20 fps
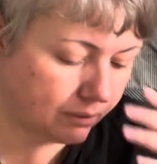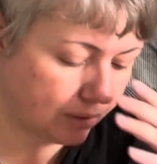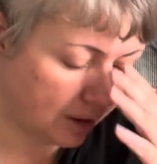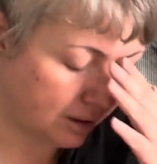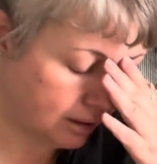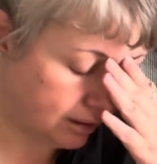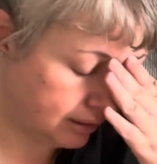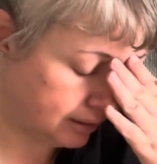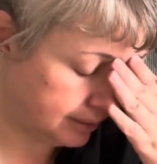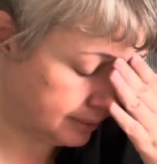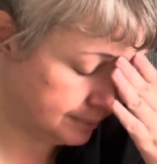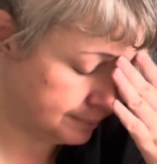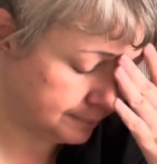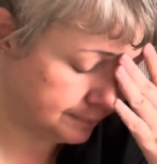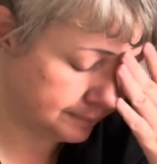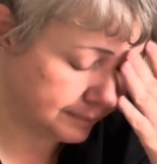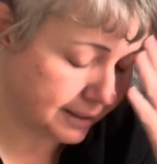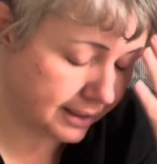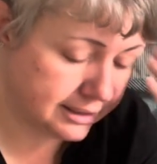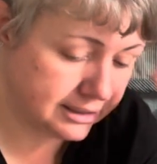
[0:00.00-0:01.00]

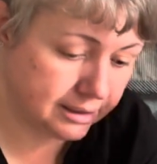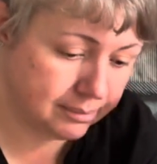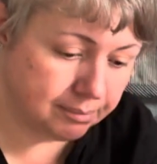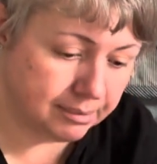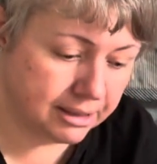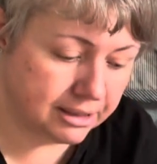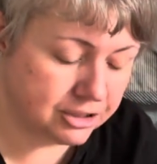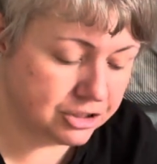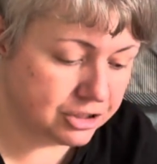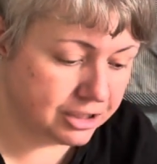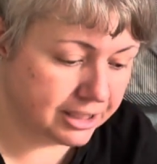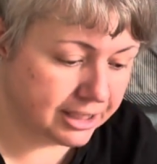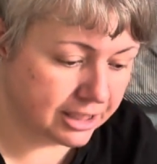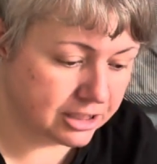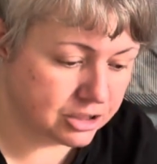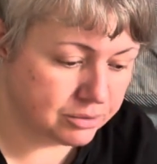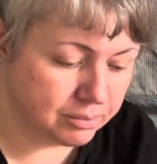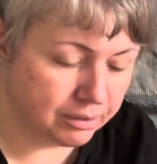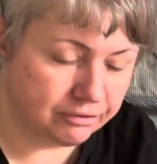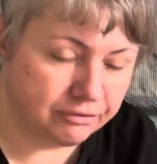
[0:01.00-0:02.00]
I did manage to
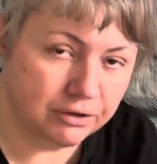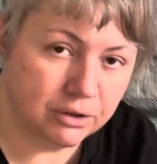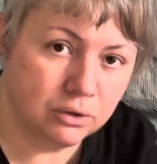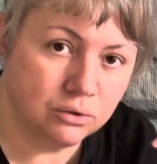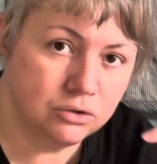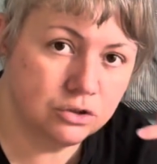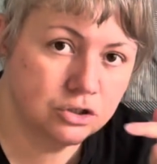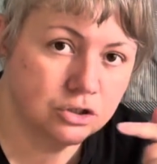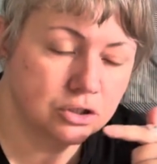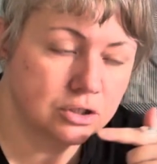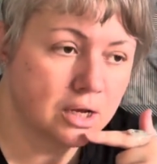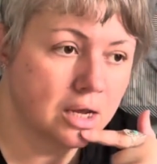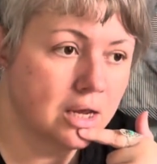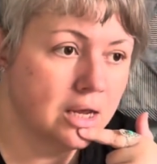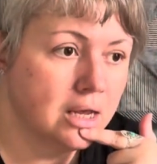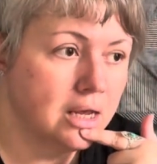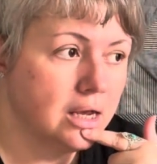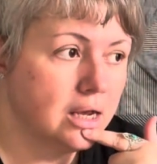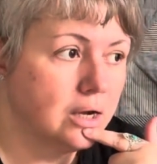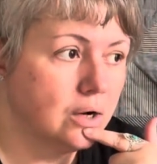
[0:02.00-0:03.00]
catch my floats,
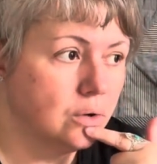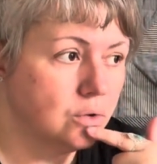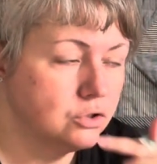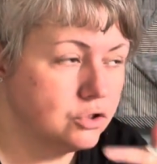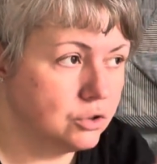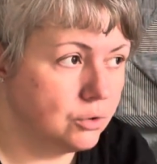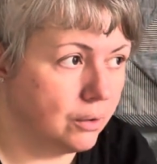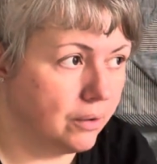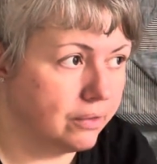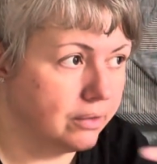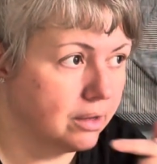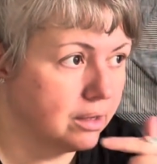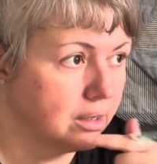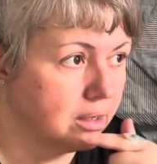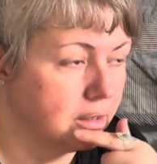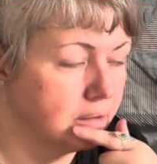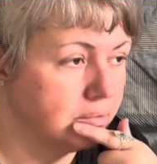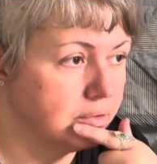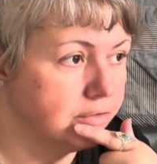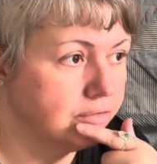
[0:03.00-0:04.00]
also on
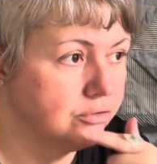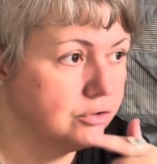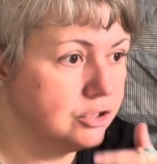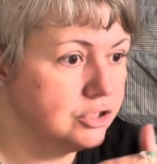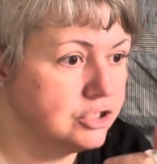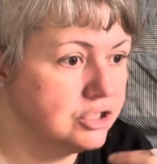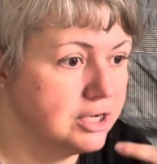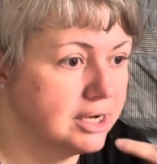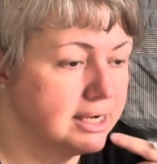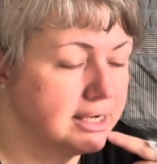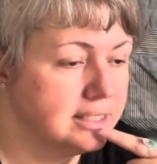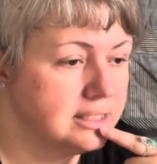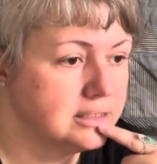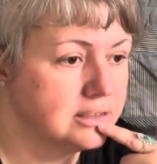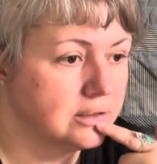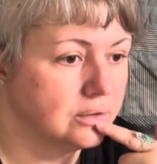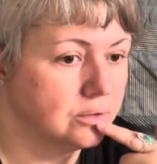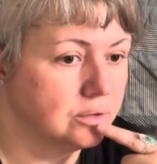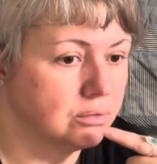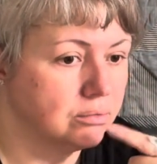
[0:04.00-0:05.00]
the reverse side,
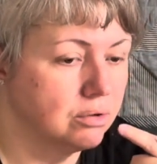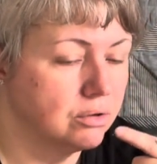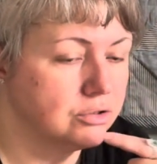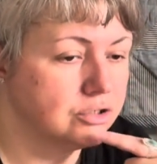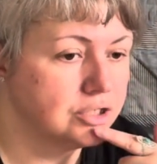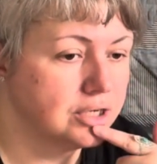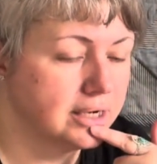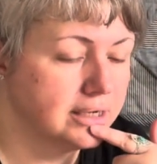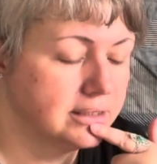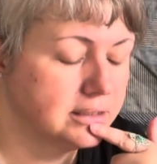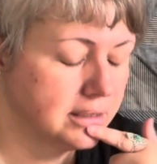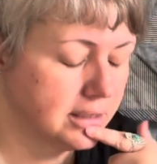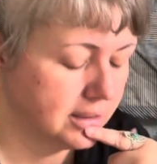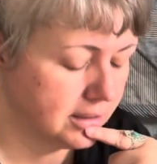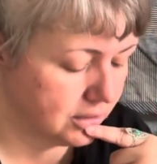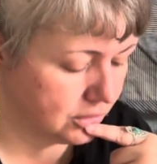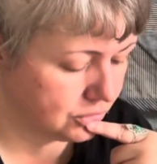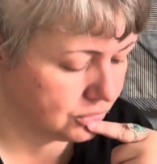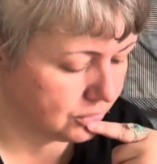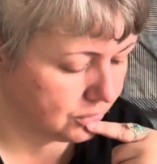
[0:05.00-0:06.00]
on the wrong side.
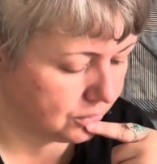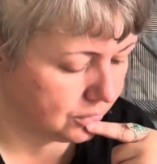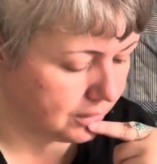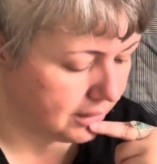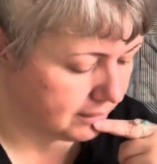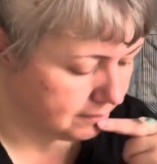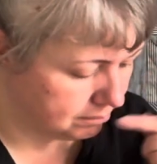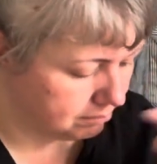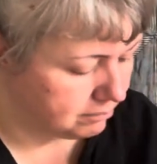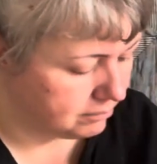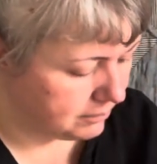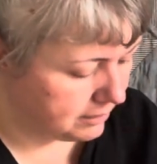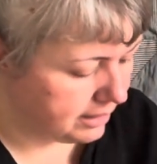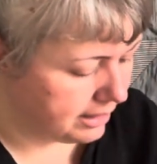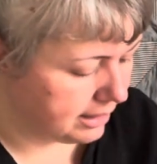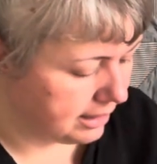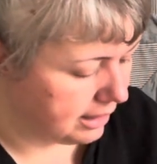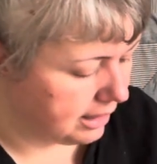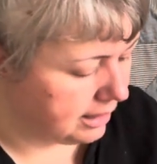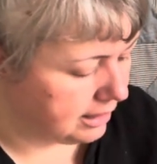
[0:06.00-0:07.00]
So
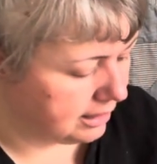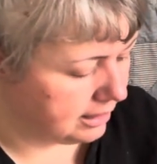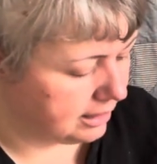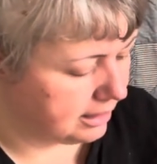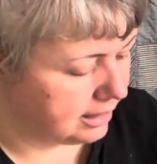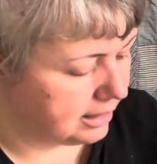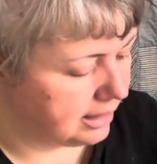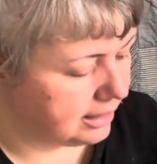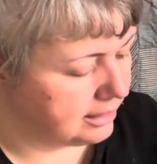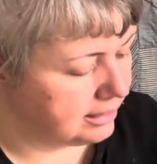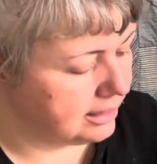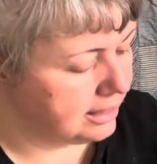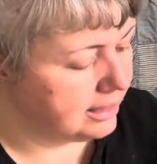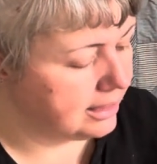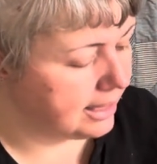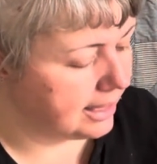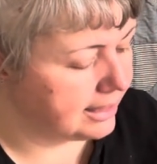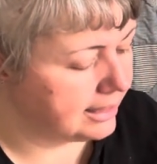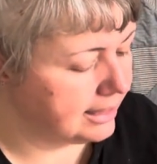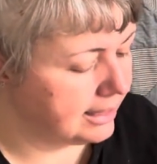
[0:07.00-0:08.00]
yeah, I think
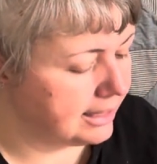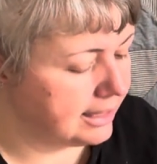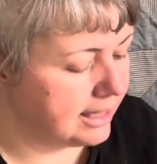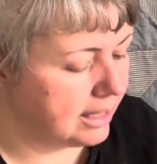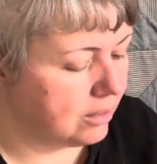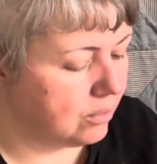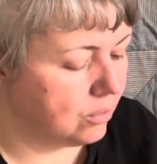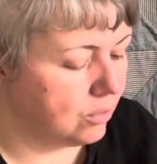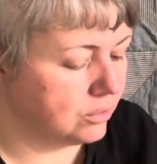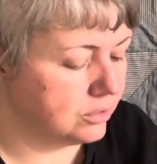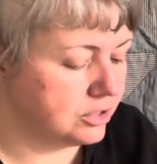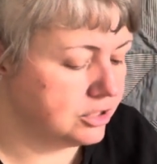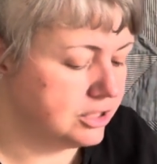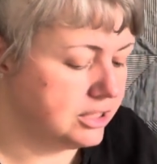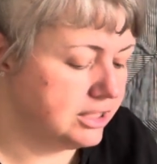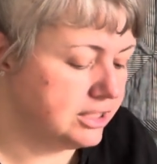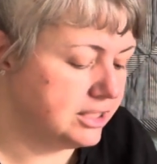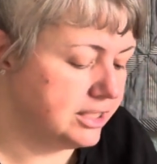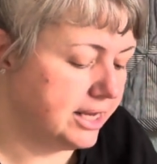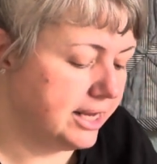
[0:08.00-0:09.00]
I can now honestly
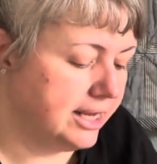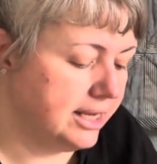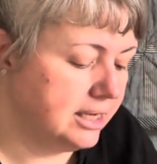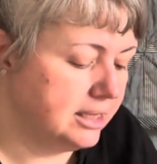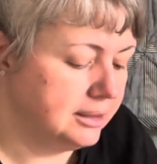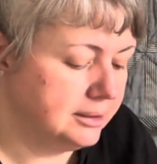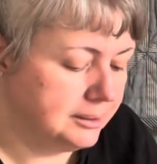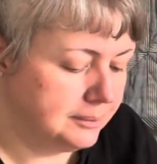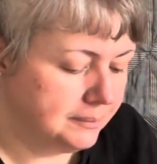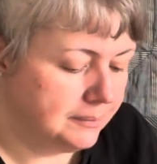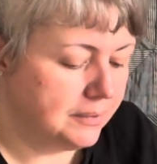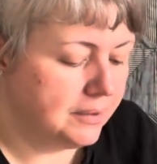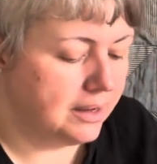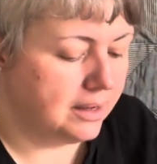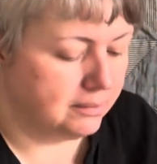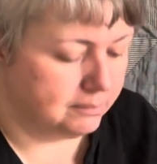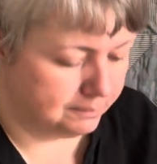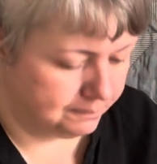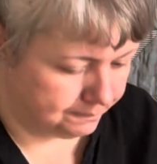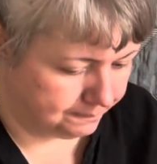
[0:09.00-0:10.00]
say
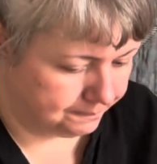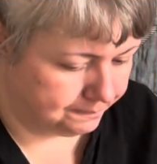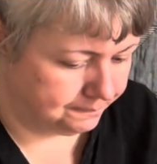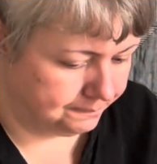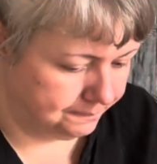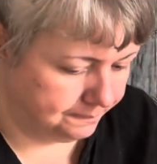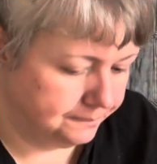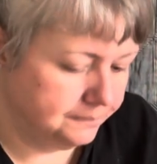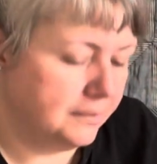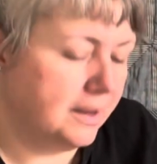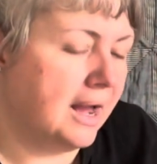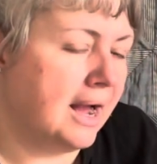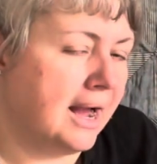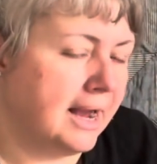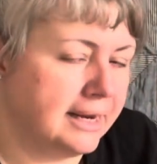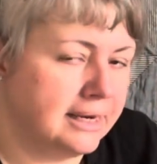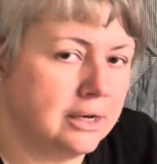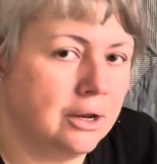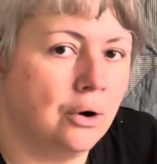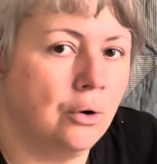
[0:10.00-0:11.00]

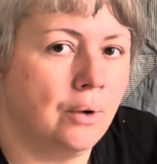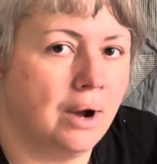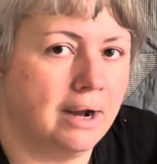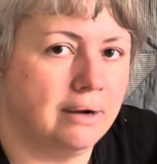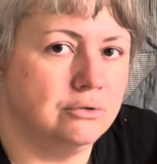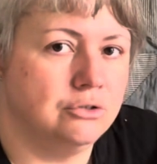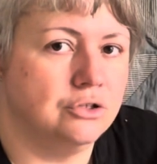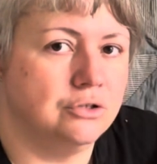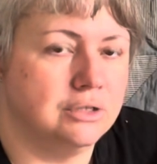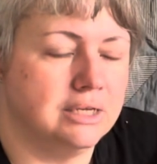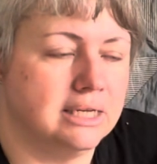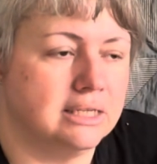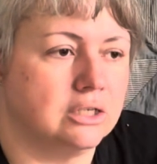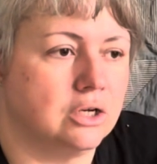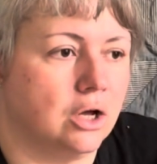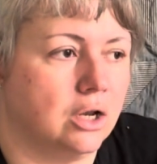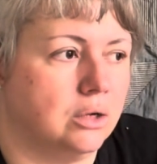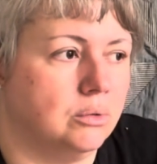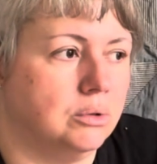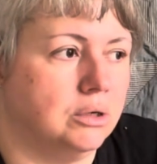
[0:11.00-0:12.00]
I know how to knit
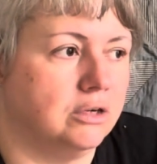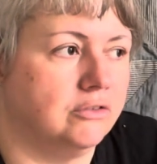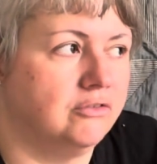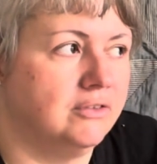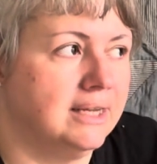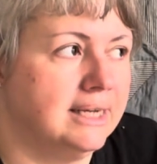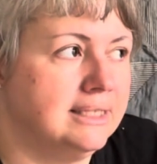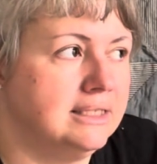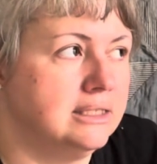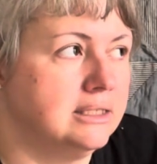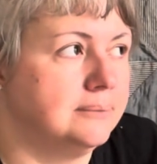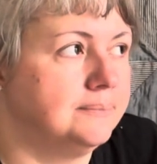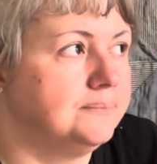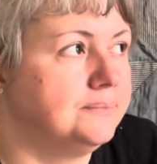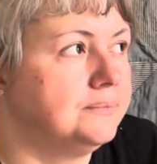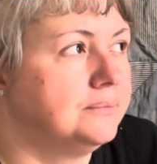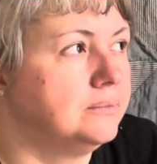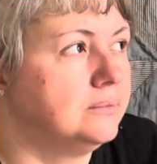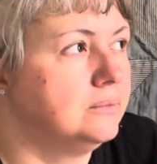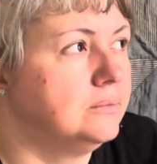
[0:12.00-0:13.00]
colorwork flat.
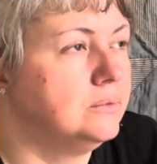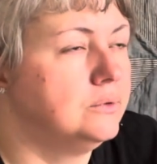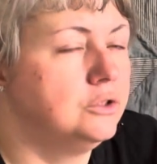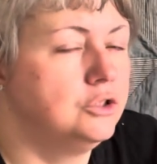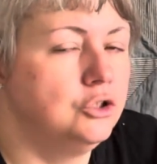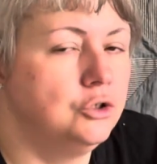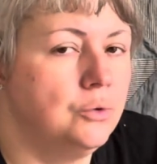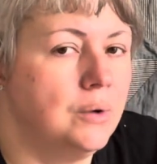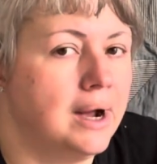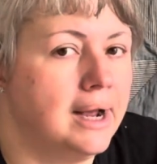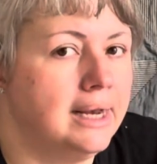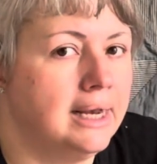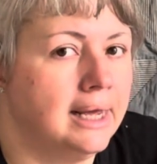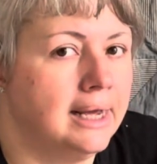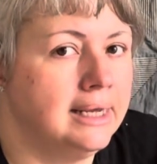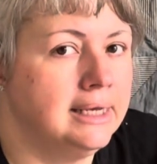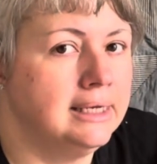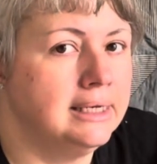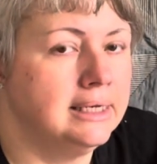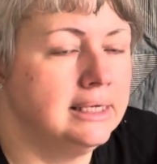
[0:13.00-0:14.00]
Do I
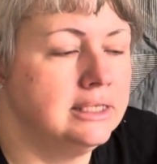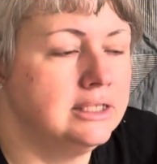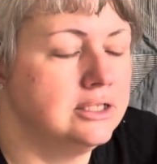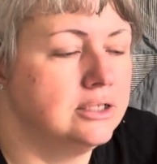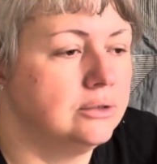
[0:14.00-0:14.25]
like it?